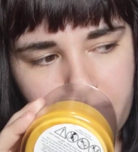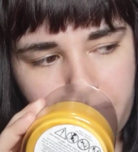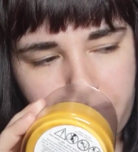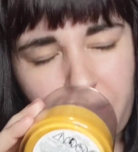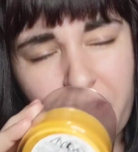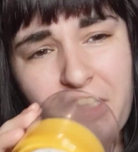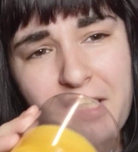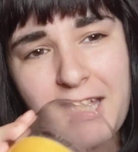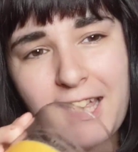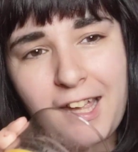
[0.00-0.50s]

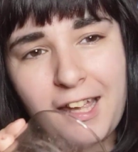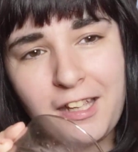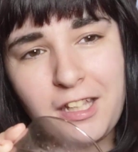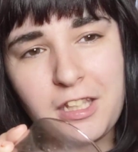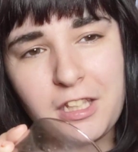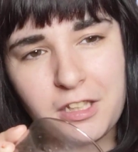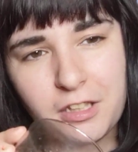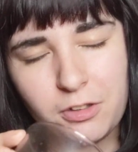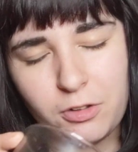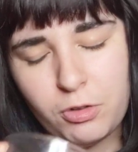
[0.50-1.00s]
very
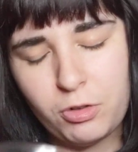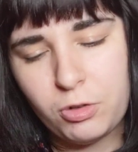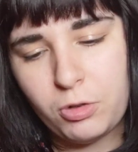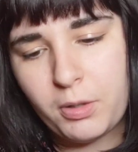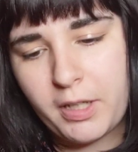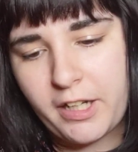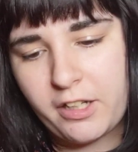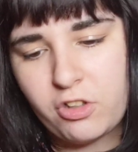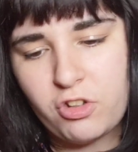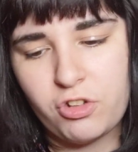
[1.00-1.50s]
eggy too,
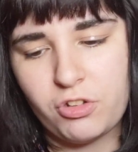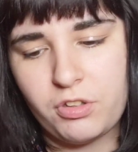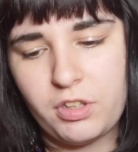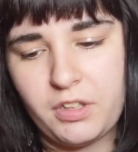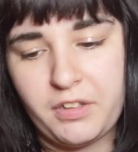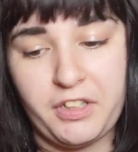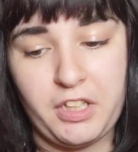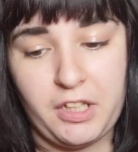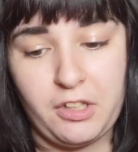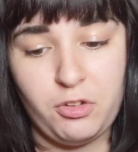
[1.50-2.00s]

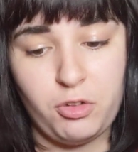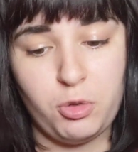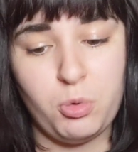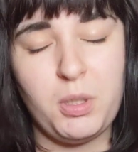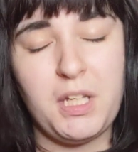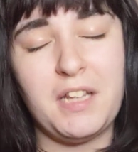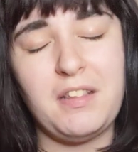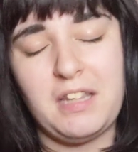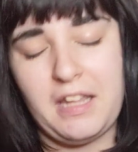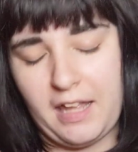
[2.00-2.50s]
actually. Like I do
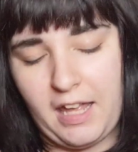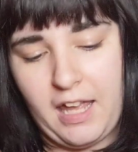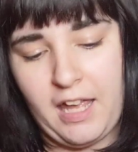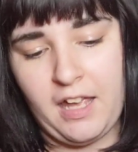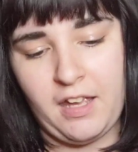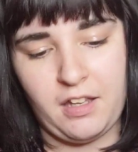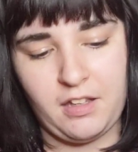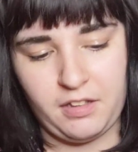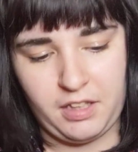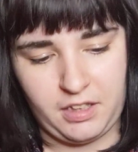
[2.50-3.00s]
get the
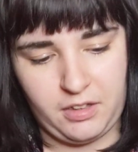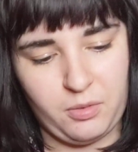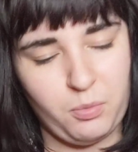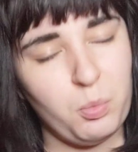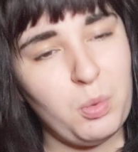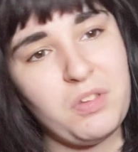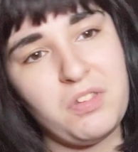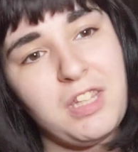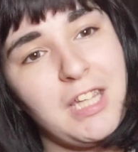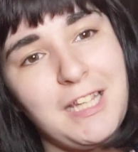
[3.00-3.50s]
egg, like
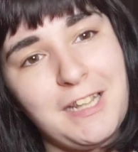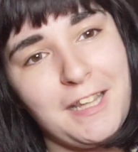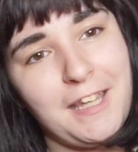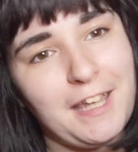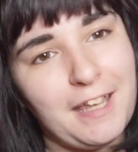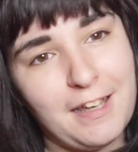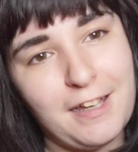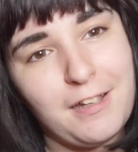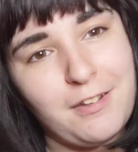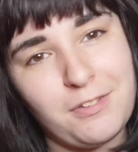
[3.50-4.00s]
whisking
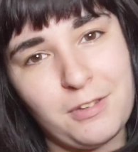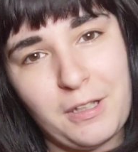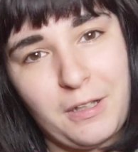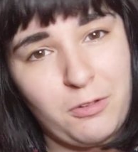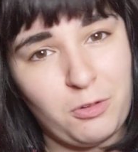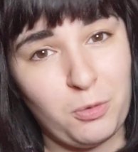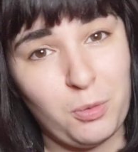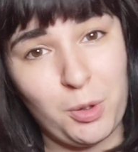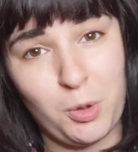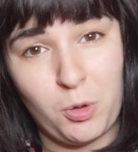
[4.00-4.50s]
the eggs
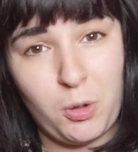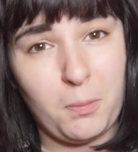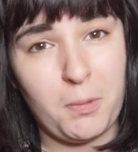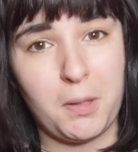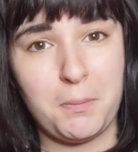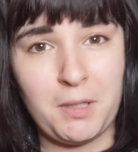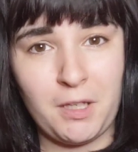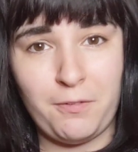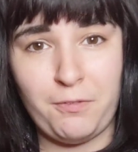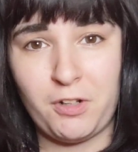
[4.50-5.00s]
as you would normally
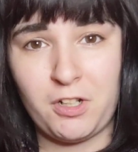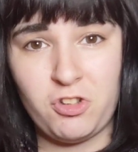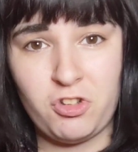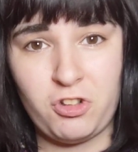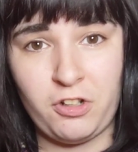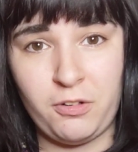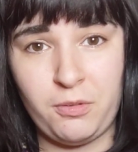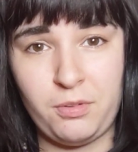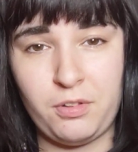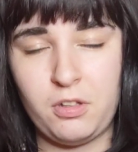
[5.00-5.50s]
make French
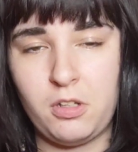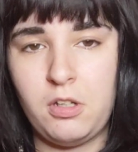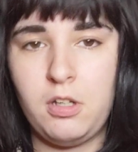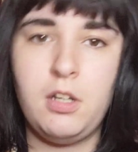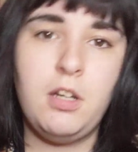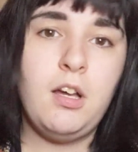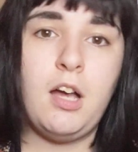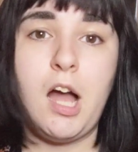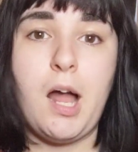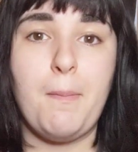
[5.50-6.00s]
toast.
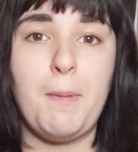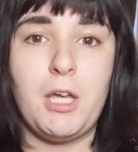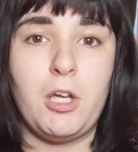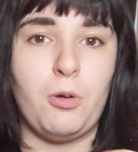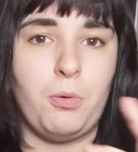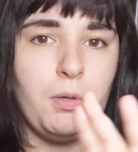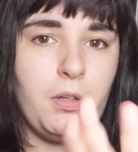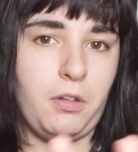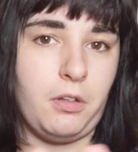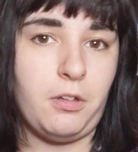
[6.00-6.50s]
I make
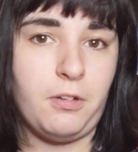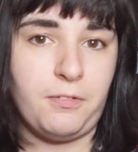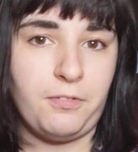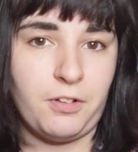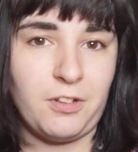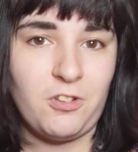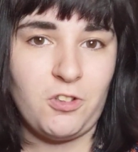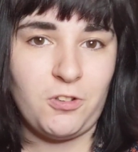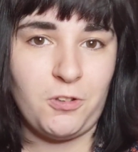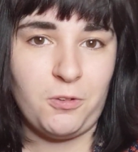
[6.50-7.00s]
a really good
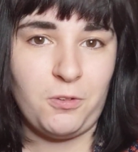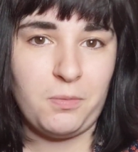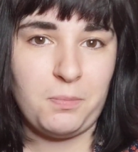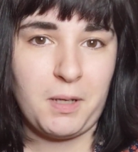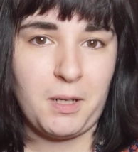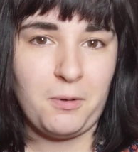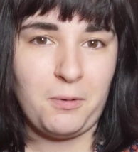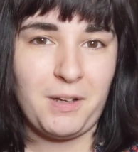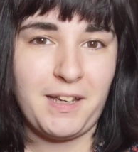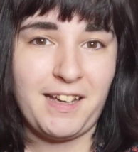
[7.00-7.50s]
French toast,
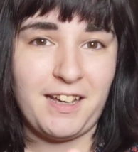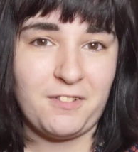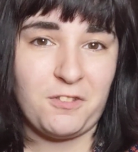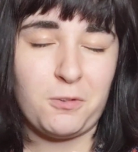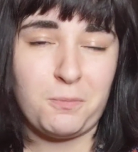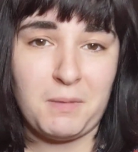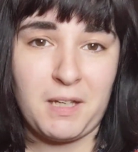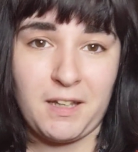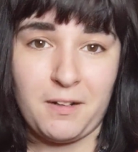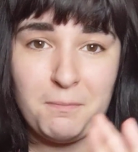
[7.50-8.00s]
by the way.
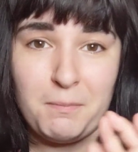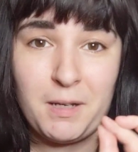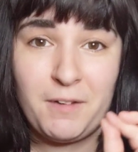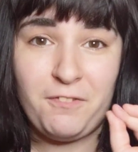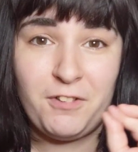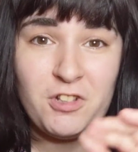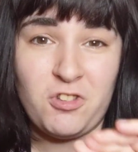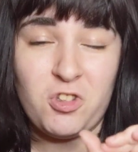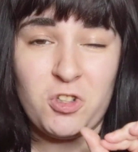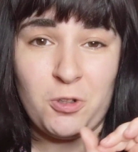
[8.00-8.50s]
Ask Matt. My
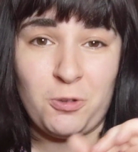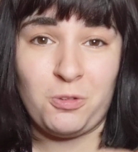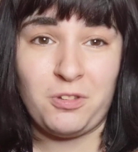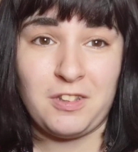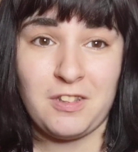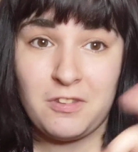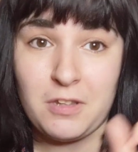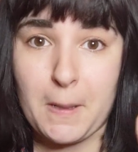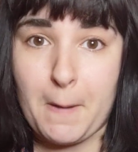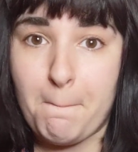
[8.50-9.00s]
French toast
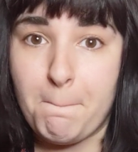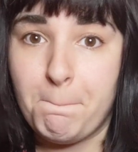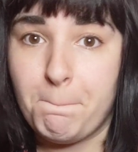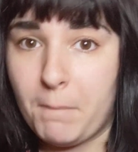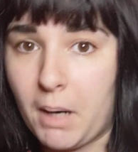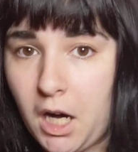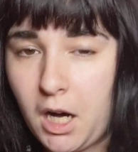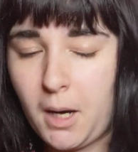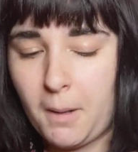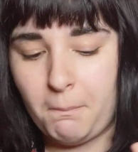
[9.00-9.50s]
is the
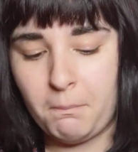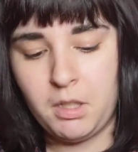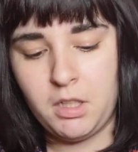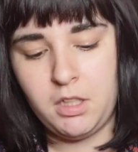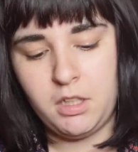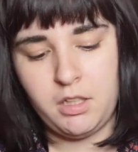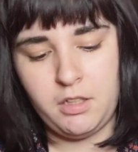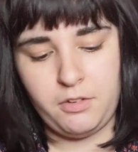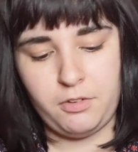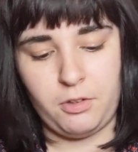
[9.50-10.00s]
bomb.
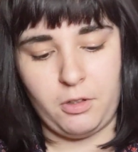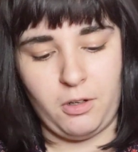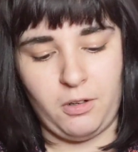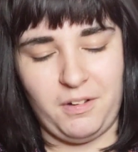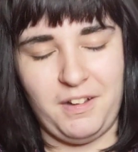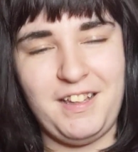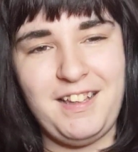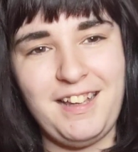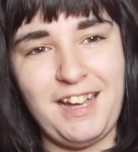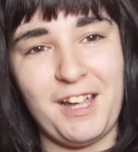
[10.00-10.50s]
So
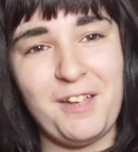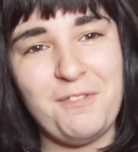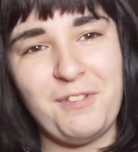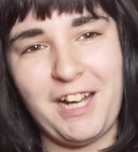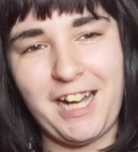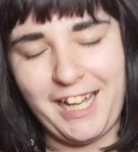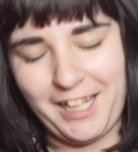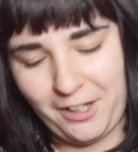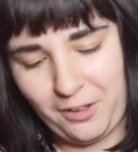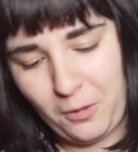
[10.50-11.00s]
I have
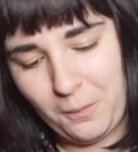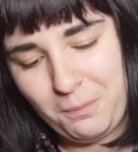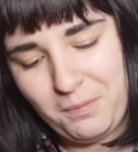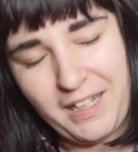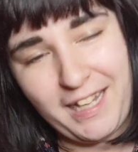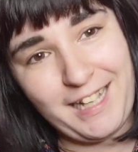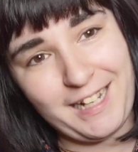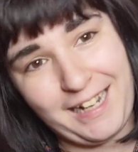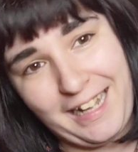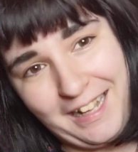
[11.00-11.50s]
high hopes.
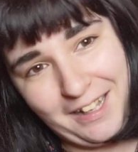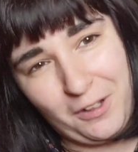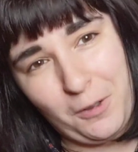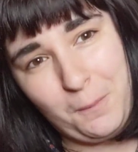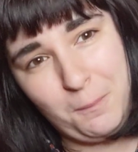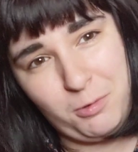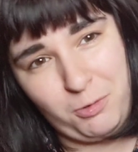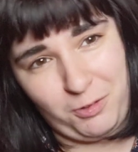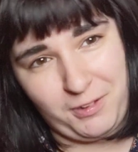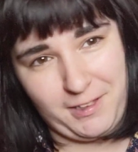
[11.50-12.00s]
I had high
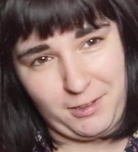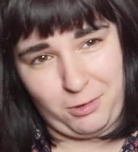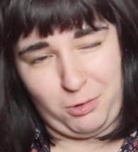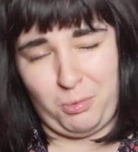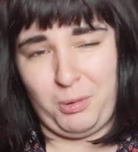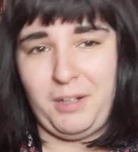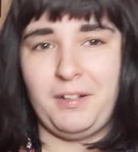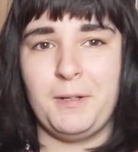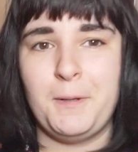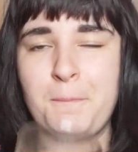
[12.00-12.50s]
hopes for this
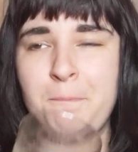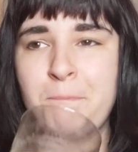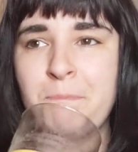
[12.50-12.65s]
one.